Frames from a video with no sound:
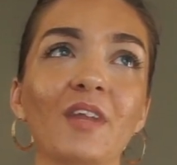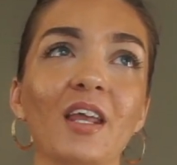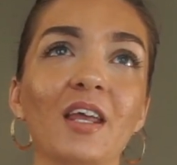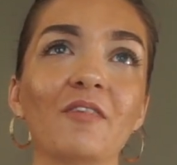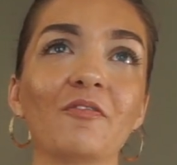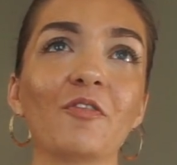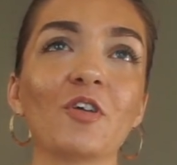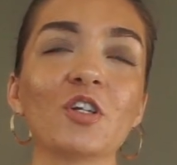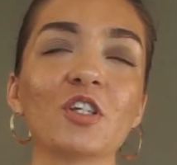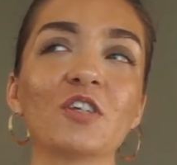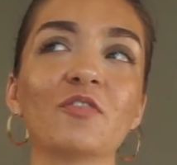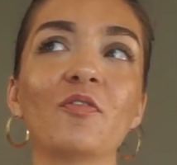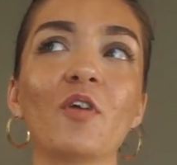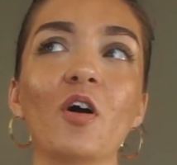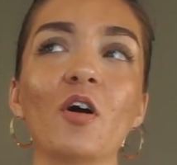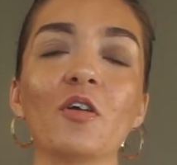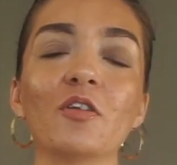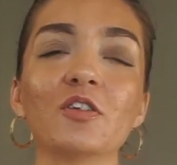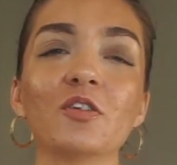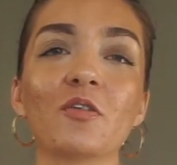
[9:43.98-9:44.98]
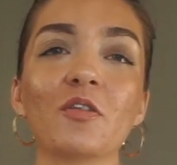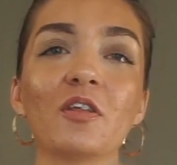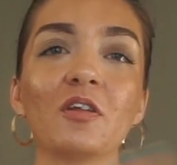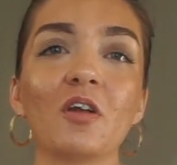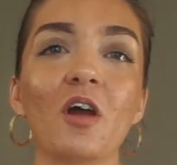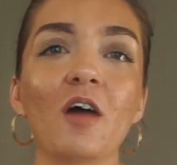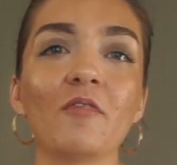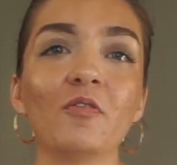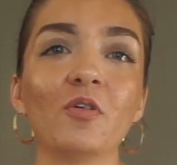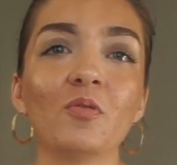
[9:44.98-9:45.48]
first of all, so the
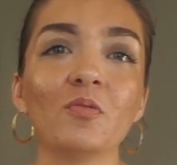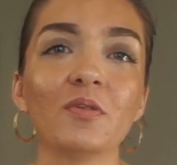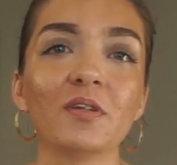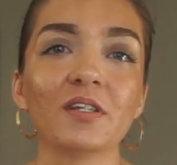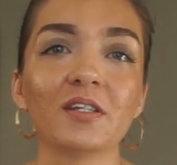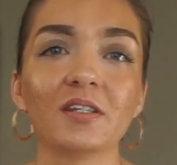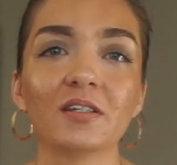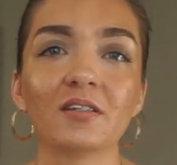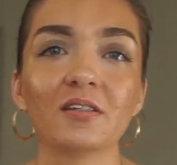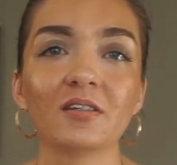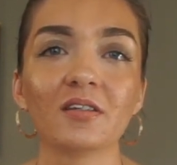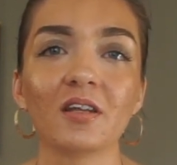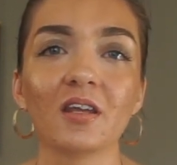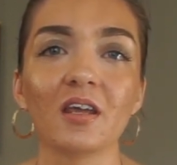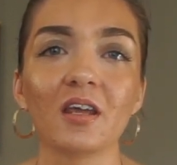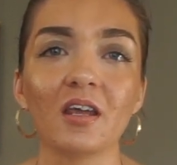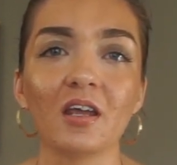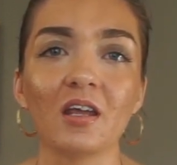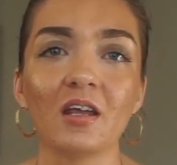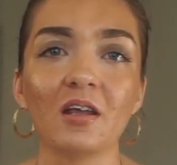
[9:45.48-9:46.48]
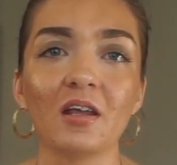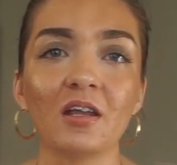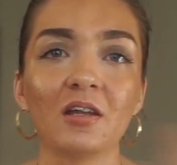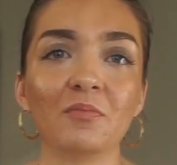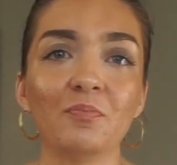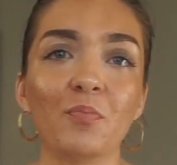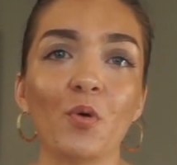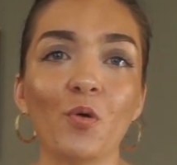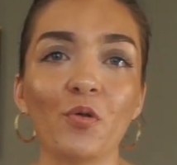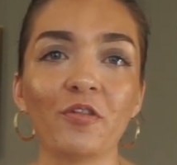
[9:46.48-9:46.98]
novel was
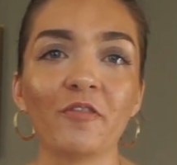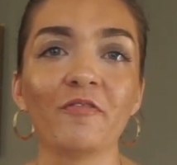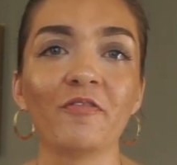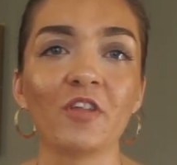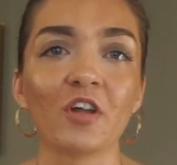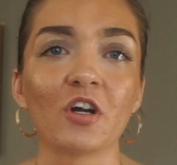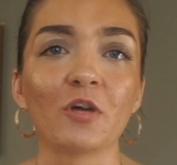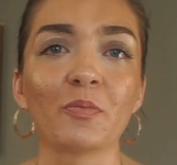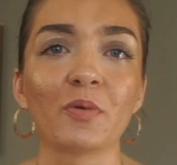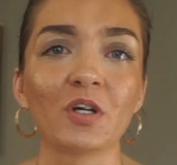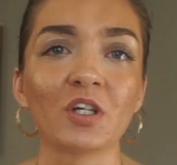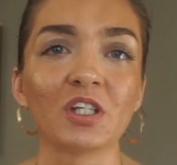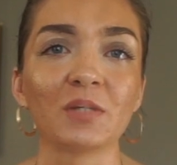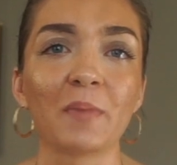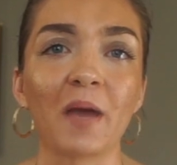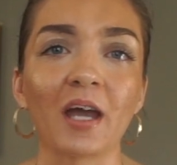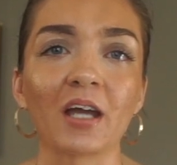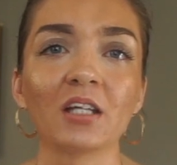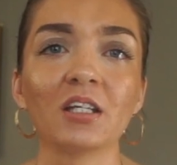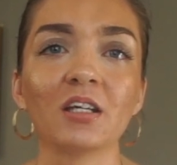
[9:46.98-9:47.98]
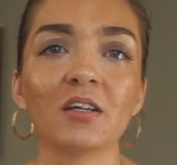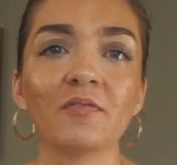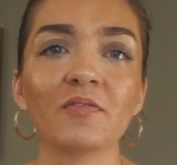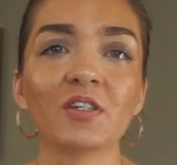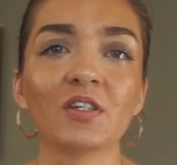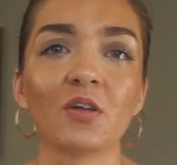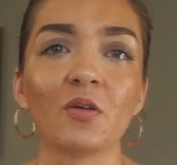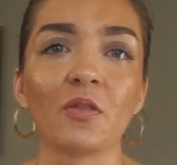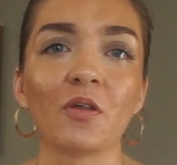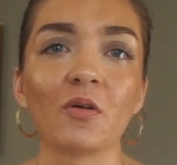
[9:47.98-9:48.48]
in both of their perspectives.
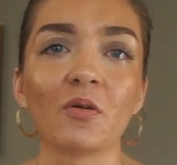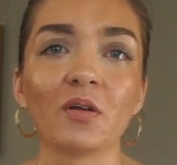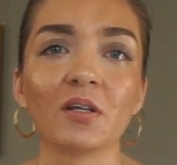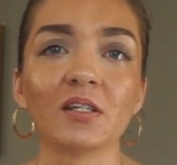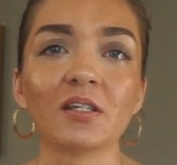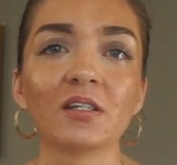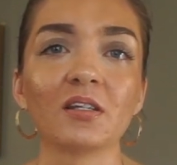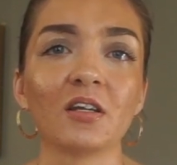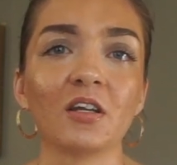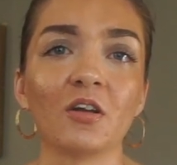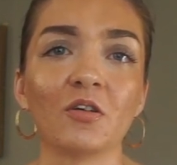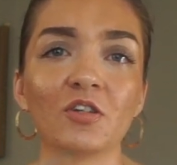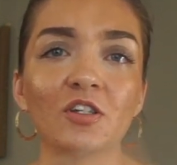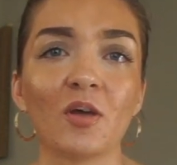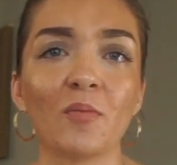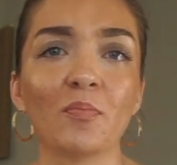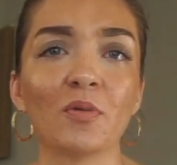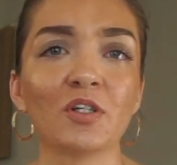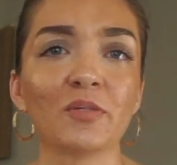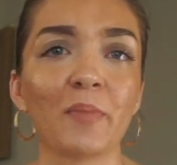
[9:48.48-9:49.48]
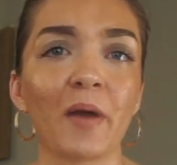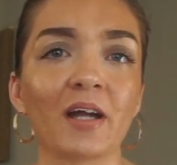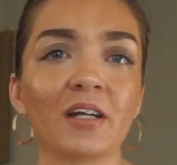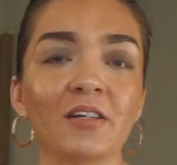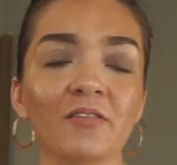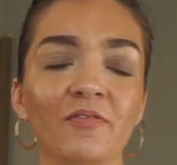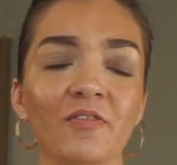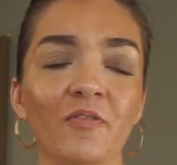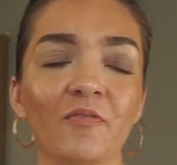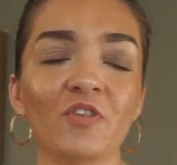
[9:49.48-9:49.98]
So there was, some
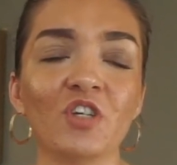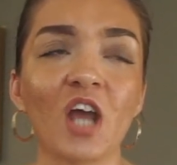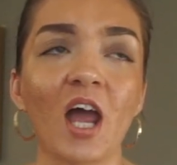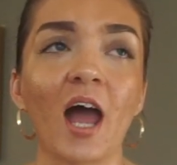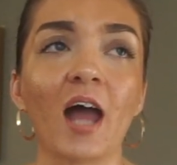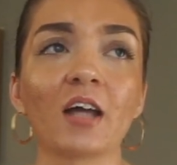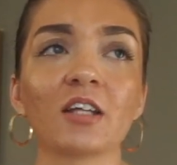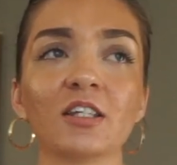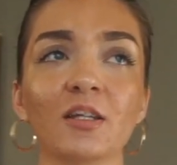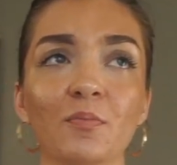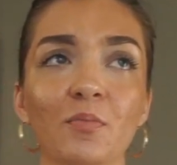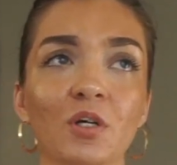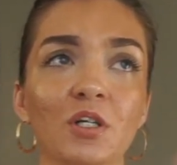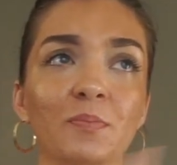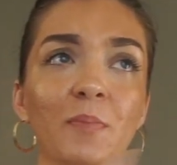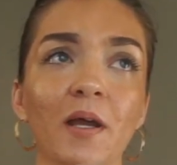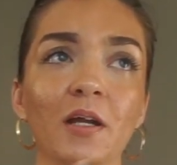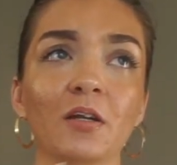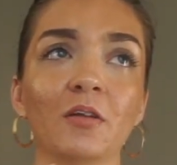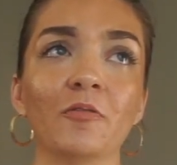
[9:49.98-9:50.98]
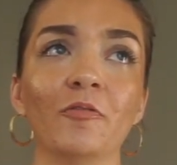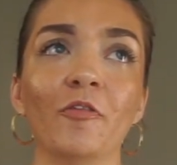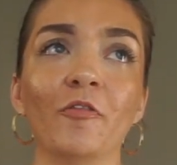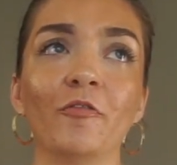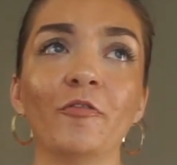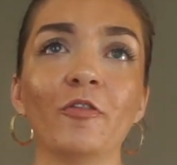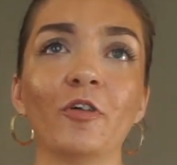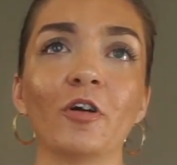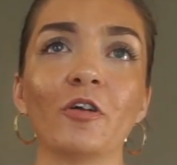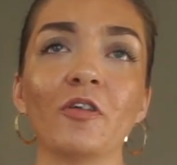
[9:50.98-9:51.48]
perspectives of Jack, some perspective of
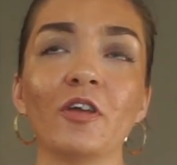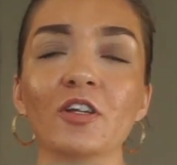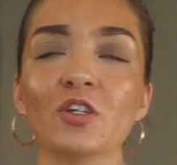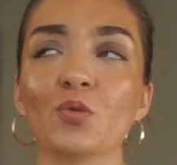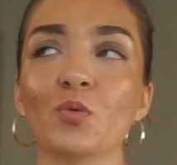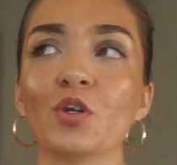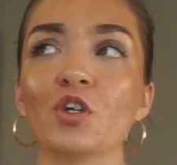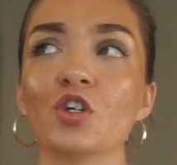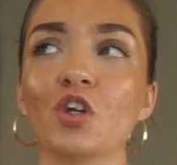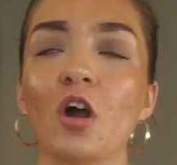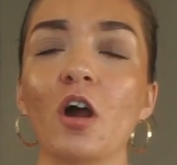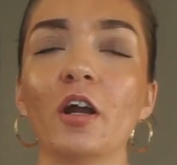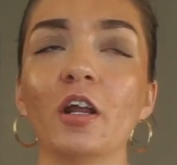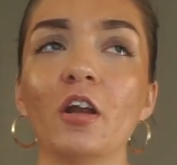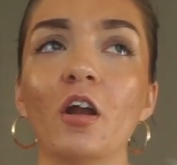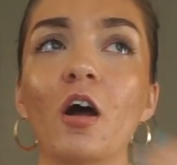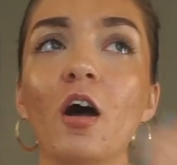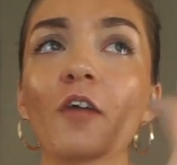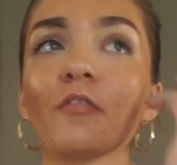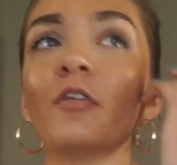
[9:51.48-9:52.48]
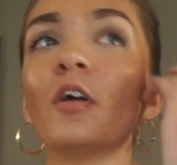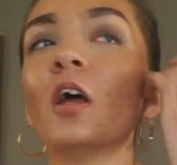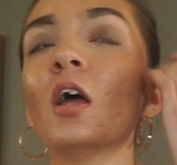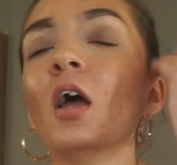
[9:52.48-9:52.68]
Fleur. They switched on and off.